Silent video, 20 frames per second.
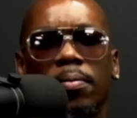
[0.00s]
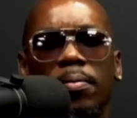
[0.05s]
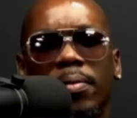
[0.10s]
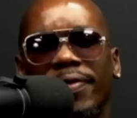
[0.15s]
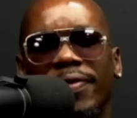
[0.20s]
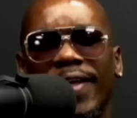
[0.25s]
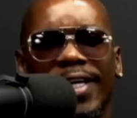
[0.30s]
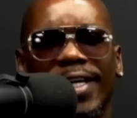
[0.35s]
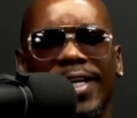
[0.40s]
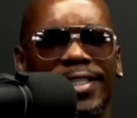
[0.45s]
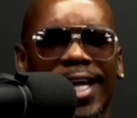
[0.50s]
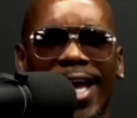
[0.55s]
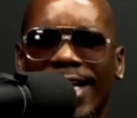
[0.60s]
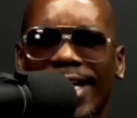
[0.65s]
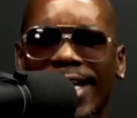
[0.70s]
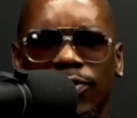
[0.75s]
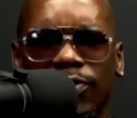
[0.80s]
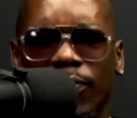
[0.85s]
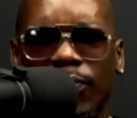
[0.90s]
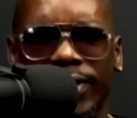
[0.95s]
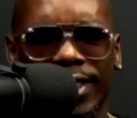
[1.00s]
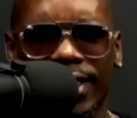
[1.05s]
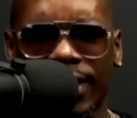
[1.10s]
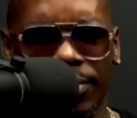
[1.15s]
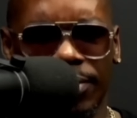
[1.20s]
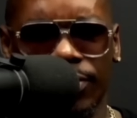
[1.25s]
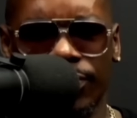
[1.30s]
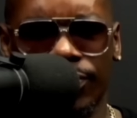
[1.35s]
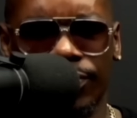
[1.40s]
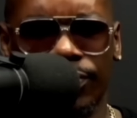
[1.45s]
but that day I just wasn't in
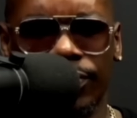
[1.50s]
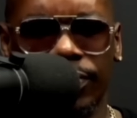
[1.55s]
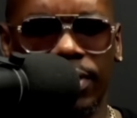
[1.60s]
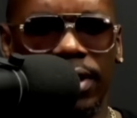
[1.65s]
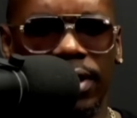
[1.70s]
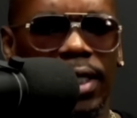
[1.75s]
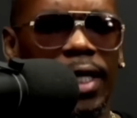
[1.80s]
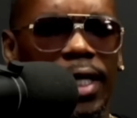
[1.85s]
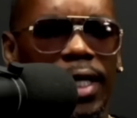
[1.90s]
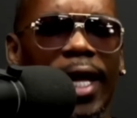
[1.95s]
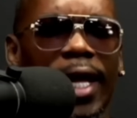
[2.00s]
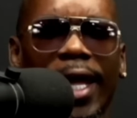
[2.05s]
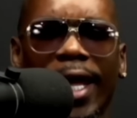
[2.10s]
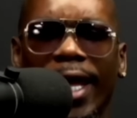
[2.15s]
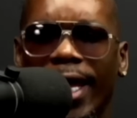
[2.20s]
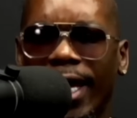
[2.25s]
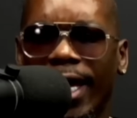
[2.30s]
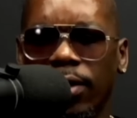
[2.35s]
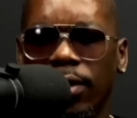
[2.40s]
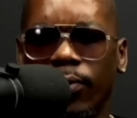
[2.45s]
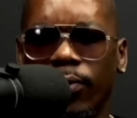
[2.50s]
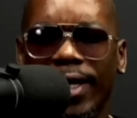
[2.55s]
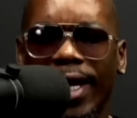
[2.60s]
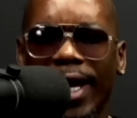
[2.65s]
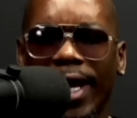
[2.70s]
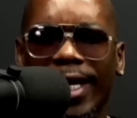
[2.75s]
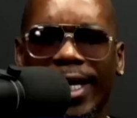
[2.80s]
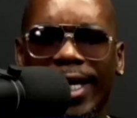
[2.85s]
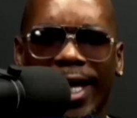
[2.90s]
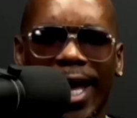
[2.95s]
the mood. And when
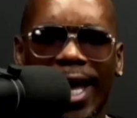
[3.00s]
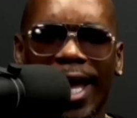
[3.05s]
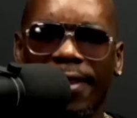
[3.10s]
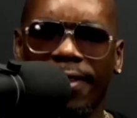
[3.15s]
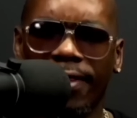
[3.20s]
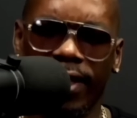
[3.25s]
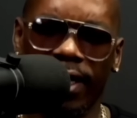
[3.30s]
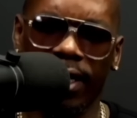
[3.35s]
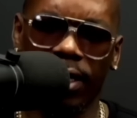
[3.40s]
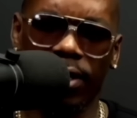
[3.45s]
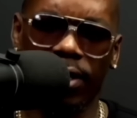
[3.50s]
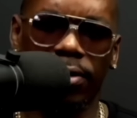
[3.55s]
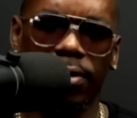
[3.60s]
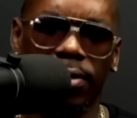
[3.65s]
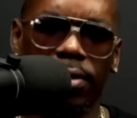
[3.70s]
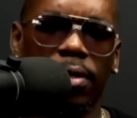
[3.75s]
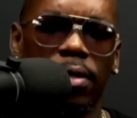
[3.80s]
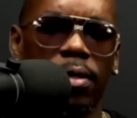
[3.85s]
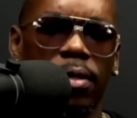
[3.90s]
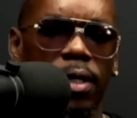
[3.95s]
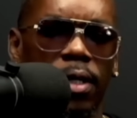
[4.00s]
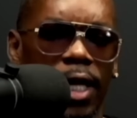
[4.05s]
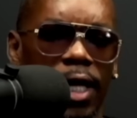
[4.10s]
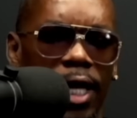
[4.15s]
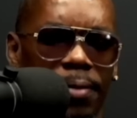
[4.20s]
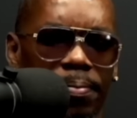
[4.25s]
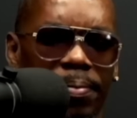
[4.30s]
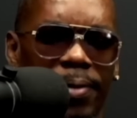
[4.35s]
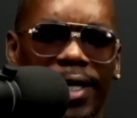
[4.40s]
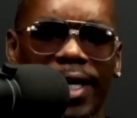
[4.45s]
I got there
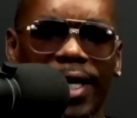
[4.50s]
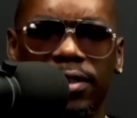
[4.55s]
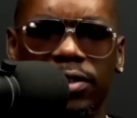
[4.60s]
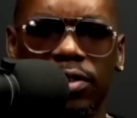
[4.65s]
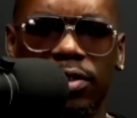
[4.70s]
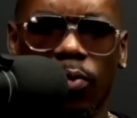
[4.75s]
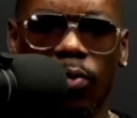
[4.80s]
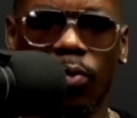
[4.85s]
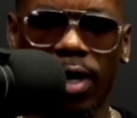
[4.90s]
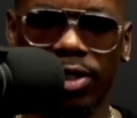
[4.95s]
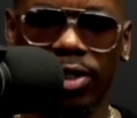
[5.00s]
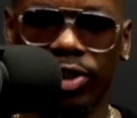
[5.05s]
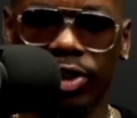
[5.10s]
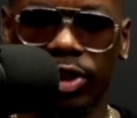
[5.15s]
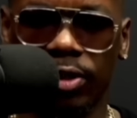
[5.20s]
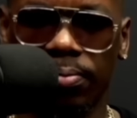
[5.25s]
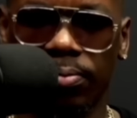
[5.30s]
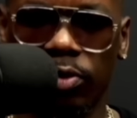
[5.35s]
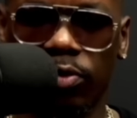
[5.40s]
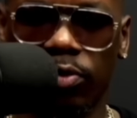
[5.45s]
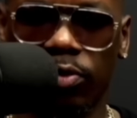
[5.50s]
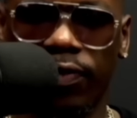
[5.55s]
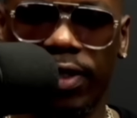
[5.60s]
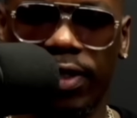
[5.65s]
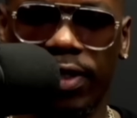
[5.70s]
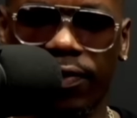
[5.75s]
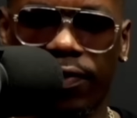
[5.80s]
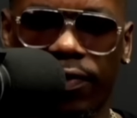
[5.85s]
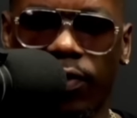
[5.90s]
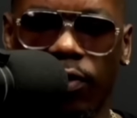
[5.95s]
and began to watch the movie
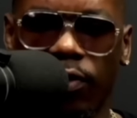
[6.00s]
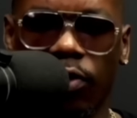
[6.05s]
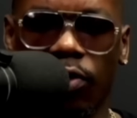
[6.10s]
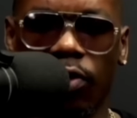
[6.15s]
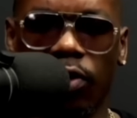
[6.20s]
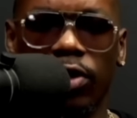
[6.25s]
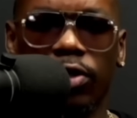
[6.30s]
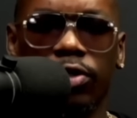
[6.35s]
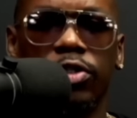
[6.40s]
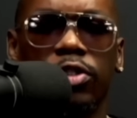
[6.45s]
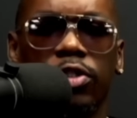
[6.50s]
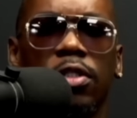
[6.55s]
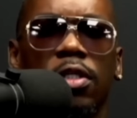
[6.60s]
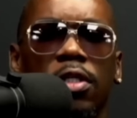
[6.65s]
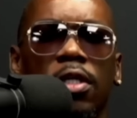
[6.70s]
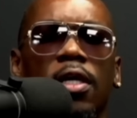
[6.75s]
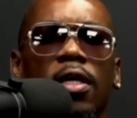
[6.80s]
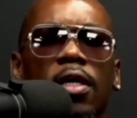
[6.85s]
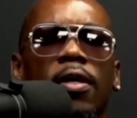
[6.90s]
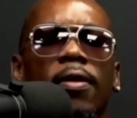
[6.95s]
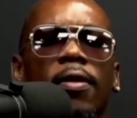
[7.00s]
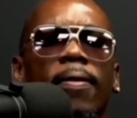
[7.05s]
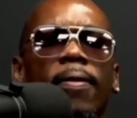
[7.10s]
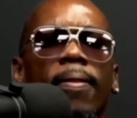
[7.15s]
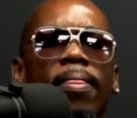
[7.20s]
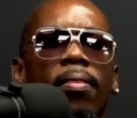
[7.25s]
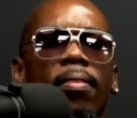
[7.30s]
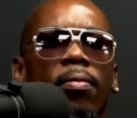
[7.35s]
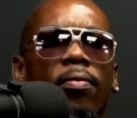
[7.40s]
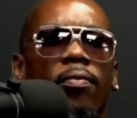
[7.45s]
The Forge,
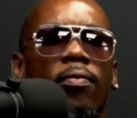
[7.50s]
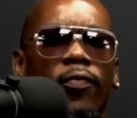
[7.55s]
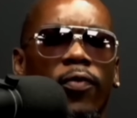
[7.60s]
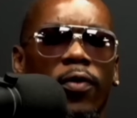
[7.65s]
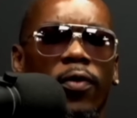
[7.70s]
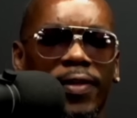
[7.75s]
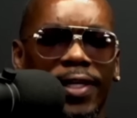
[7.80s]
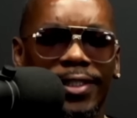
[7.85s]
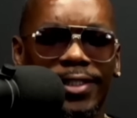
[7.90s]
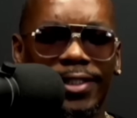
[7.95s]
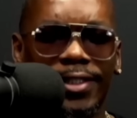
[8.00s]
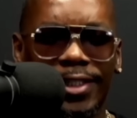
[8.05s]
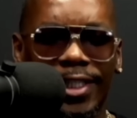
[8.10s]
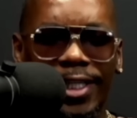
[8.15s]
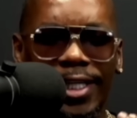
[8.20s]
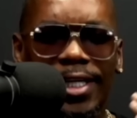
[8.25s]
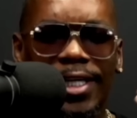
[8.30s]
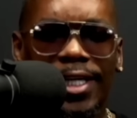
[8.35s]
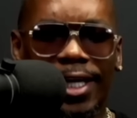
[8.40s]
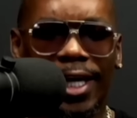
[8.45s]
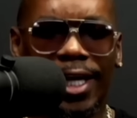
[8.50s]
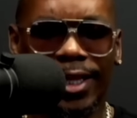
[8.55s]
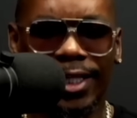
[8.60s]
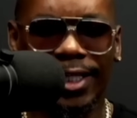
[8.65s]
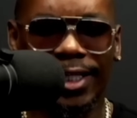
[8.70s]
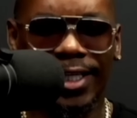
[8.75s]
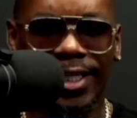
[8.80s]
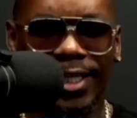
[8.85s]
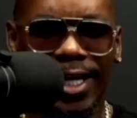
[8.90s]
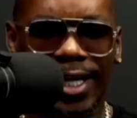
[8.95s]
for the
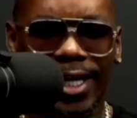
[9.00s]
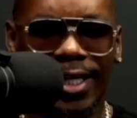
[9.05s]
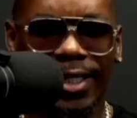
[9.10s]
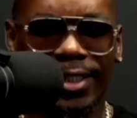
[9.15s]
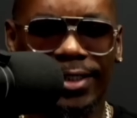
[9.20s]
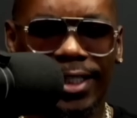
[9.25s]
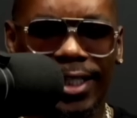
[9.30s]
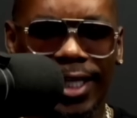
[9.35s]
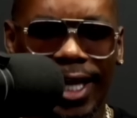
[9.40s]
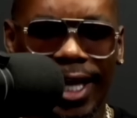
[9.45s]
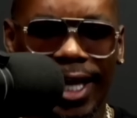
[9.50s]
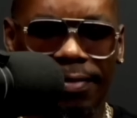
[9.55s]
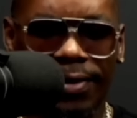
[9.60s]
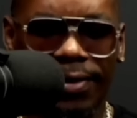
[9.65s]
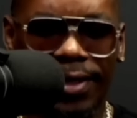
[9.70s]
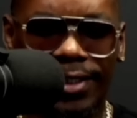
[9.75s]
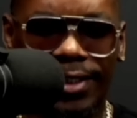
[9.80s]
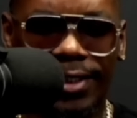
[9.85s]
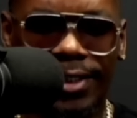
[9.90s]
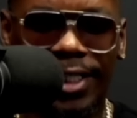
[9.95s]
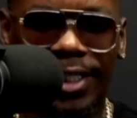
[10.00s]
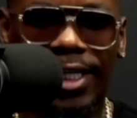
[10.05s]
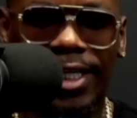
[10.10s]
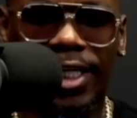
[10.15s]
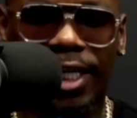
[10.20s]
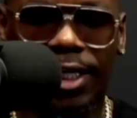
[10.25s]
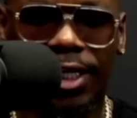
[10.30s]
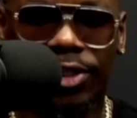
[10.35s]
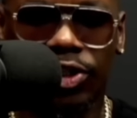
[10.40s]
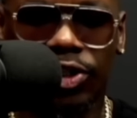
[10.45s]
decolonized and the
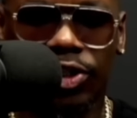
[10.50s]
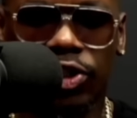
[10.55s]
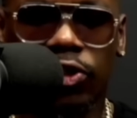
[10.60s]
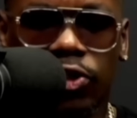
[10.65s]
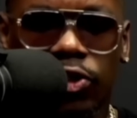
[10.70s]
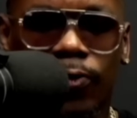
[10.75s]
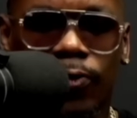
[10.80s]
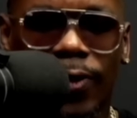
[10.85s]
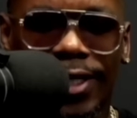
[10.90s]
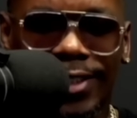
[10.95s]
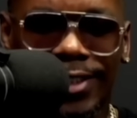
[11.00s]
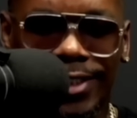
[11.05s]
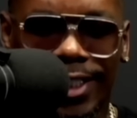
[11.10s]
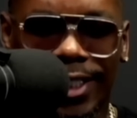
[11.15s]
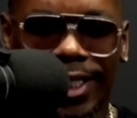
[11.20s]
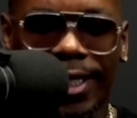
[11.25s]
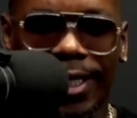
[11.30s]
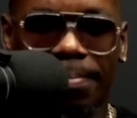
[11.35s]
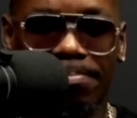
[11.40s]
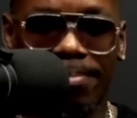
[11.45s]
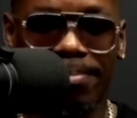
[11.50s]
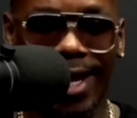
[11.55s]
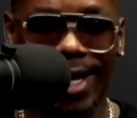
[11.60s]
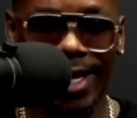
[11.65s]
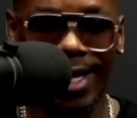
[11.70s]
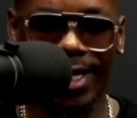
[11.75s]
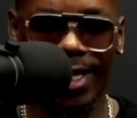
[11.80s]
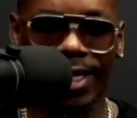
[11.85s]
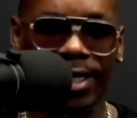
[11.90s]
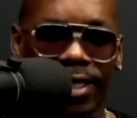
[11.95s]
deconstructing
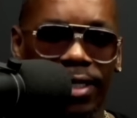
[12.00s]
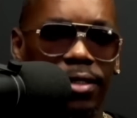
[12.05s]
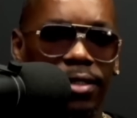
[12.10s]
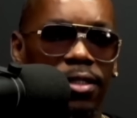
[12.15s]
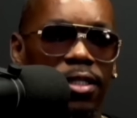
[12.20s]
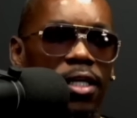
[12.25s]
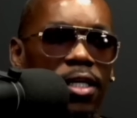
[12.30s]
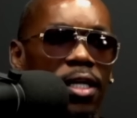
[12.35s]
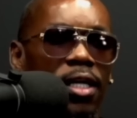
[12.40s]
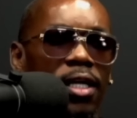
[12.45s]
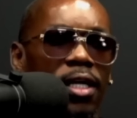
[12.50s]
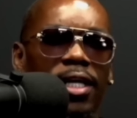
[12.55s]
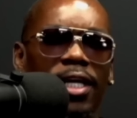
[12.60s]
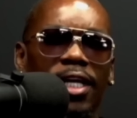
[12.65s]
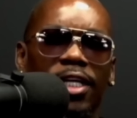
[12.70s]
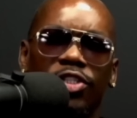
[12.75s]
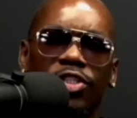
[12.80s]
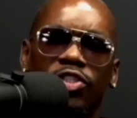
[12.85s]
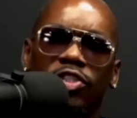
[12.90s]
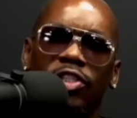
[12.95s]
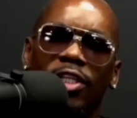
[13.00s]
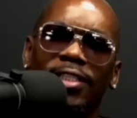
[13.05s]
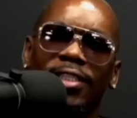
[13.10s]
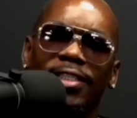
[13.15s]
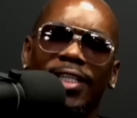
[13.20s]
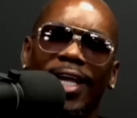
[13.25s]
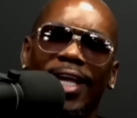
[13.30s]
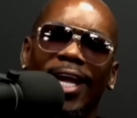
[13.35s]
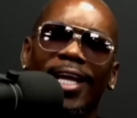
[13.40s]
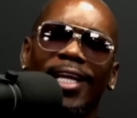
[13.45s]
mind, it's
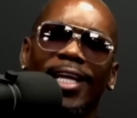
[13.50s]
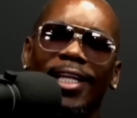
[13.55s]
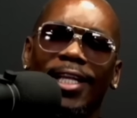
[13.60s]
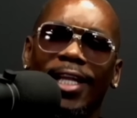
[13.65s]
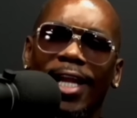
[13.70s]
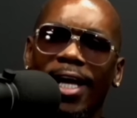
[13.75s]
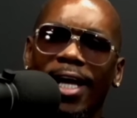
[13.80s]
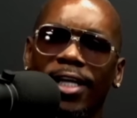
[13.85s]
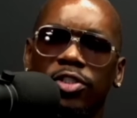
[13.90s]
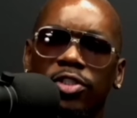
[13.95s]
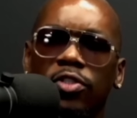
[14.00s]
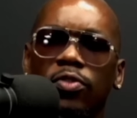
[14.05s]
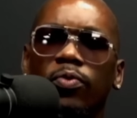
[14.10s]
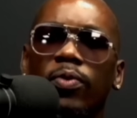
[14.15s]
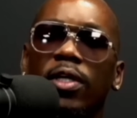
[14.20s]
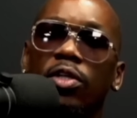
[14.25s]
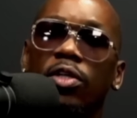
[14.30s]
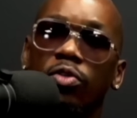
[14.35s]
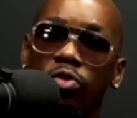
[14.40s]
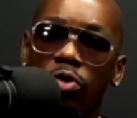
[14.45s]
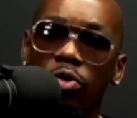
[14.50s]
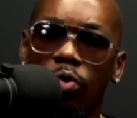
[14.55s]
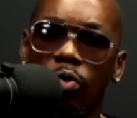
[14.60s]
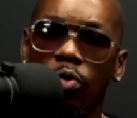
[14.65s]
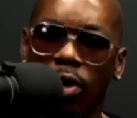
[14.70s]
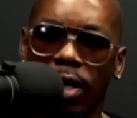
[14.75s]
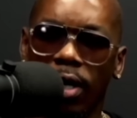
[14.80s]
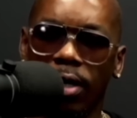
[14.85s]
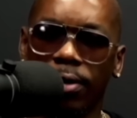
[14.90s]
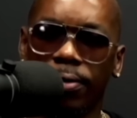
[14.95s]
just a lot to
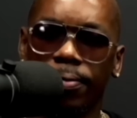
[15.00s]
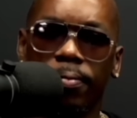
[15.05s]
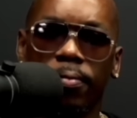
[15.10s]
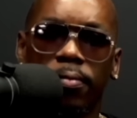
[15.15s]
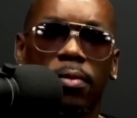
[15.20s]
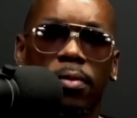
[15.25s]
ignore.